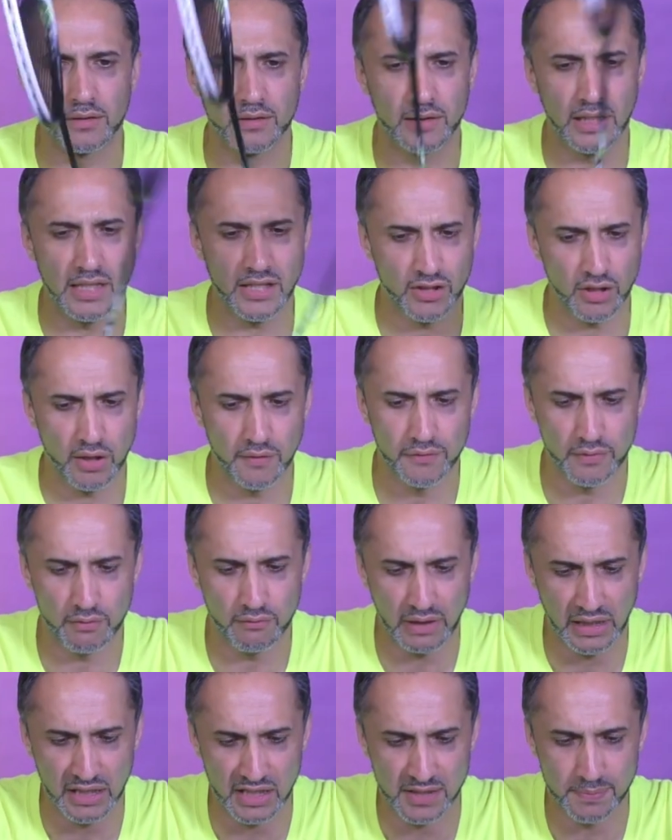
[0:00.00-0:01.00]
let's go for the
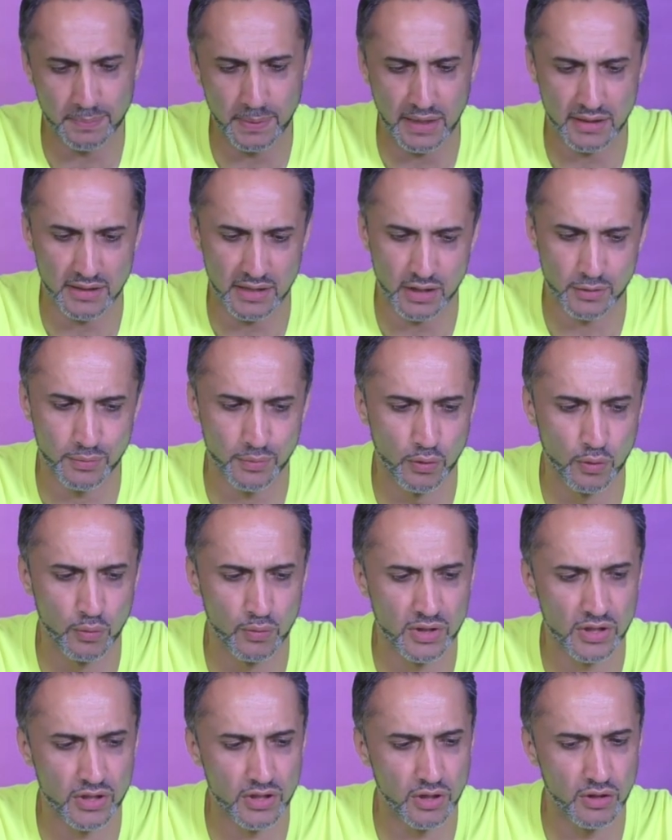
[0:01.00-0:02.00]
racket specs we
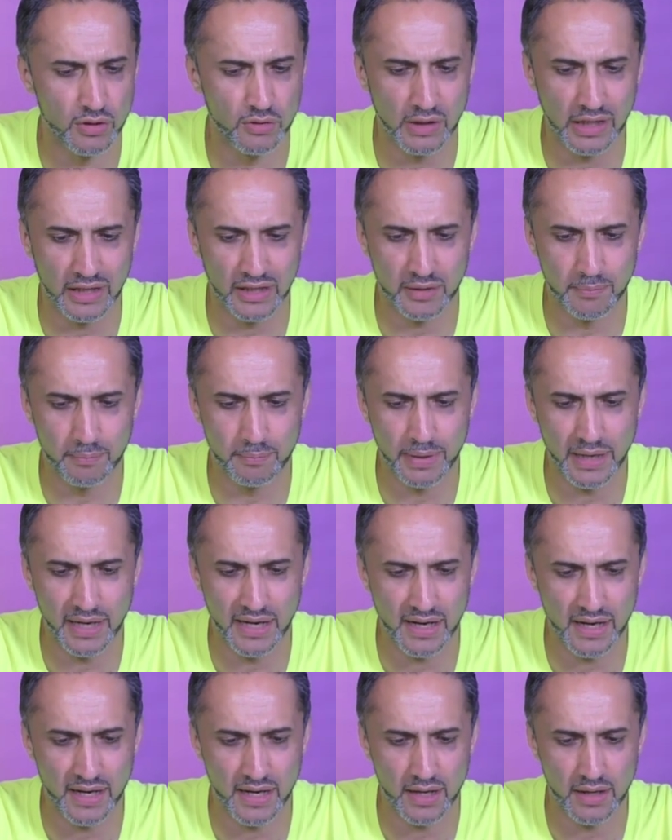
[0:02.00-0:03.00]
always do and
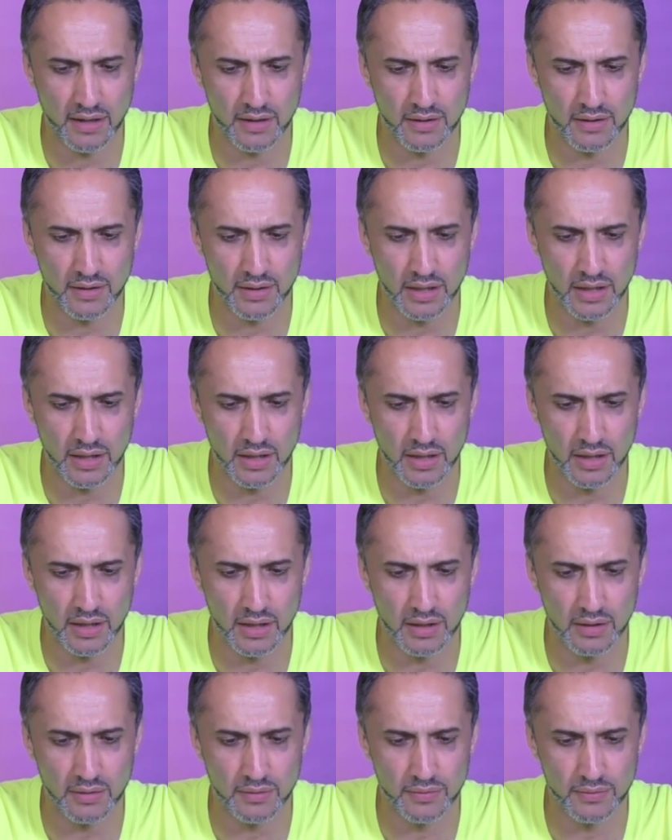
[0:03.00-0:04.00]
compare
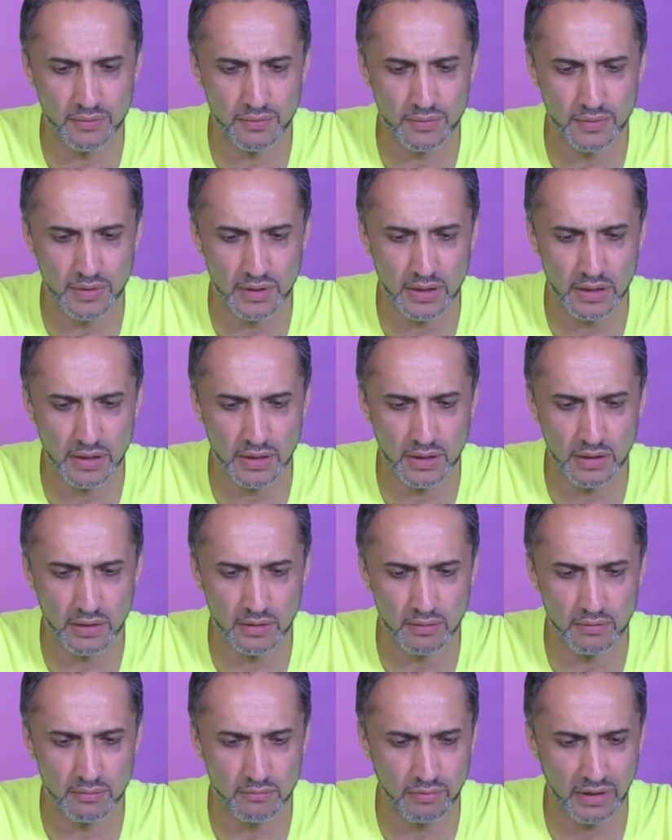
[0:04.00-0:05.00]
uh, the
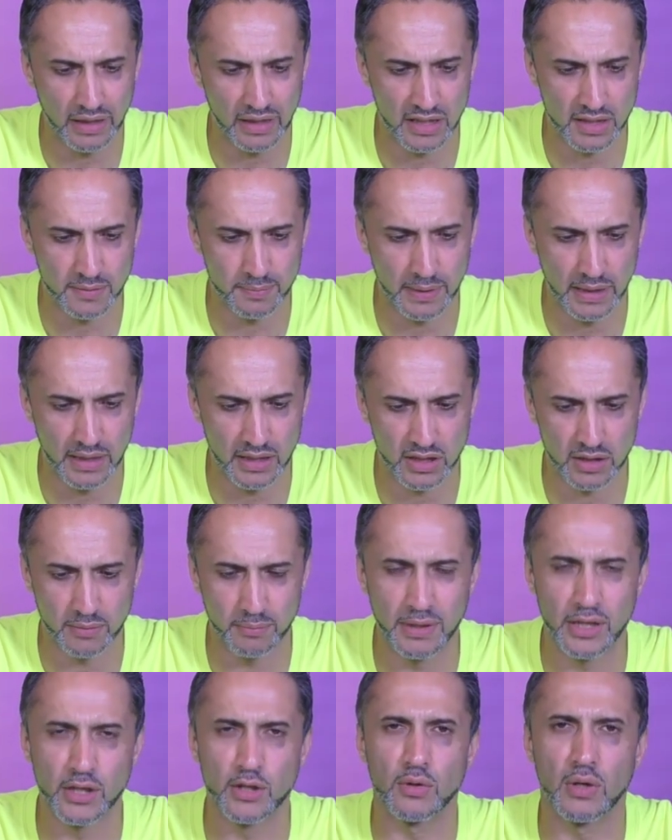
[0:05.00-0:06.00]
racket specs
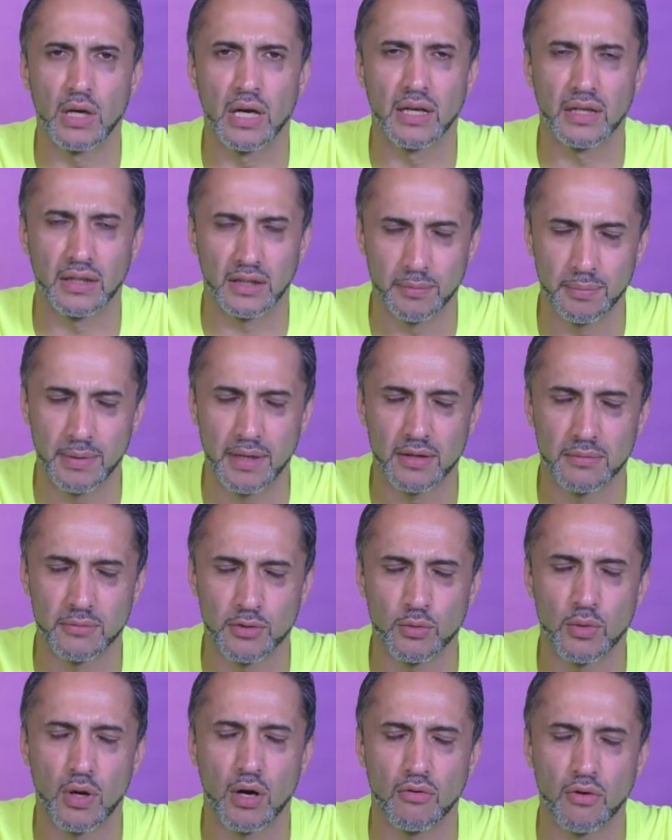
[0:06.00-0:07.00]
compared and compare them
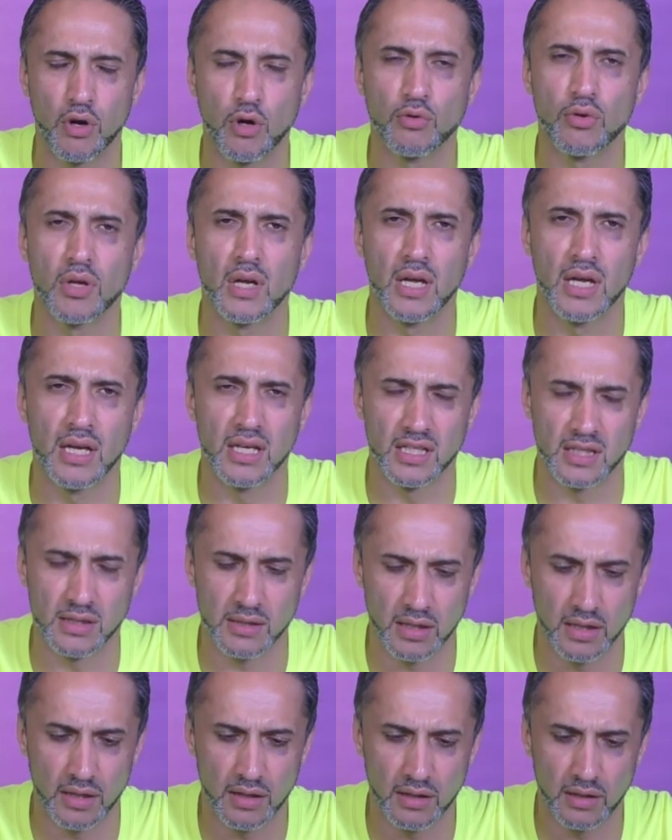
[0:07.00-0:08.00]
to our own
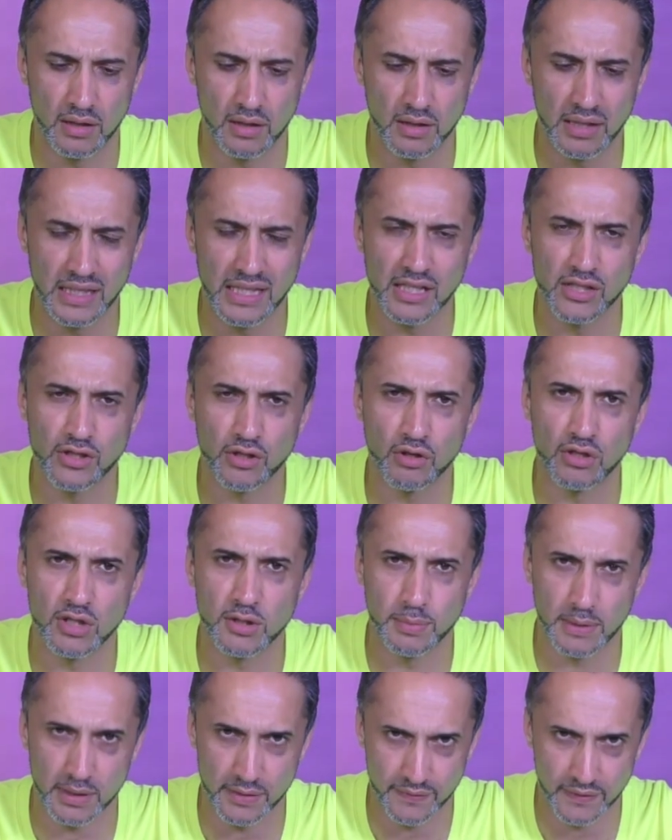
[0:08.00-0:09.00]
uh, E-zone
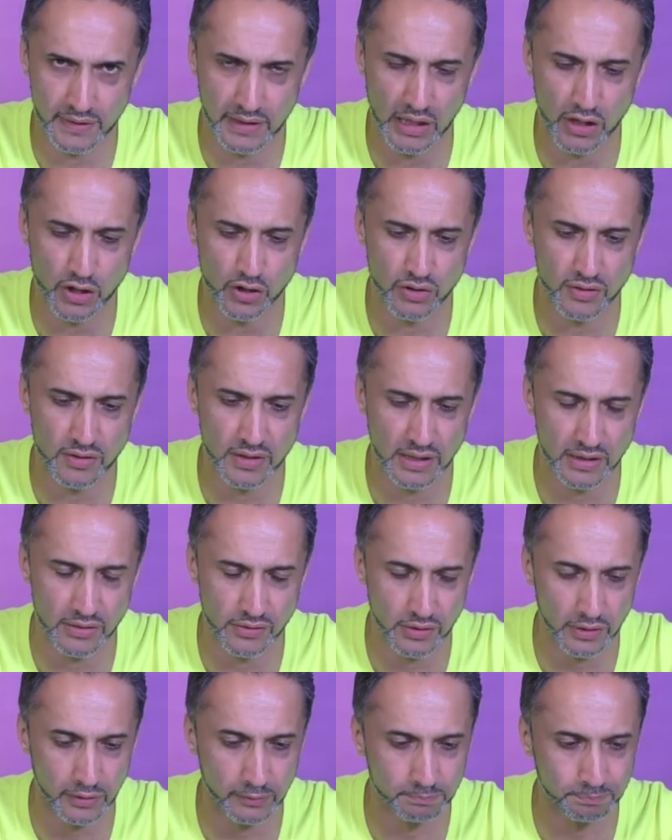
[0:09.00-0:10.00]
specification
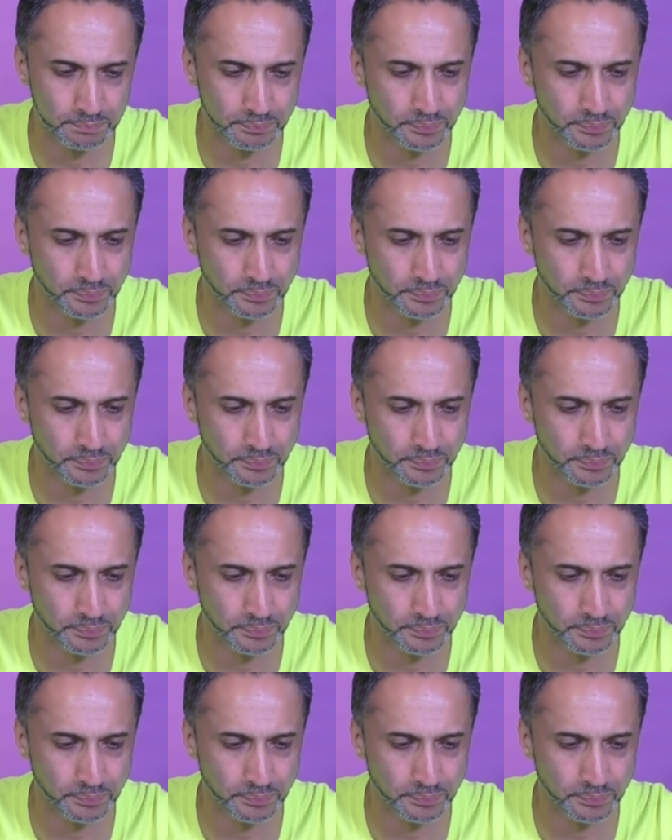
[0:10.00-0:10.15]
testing.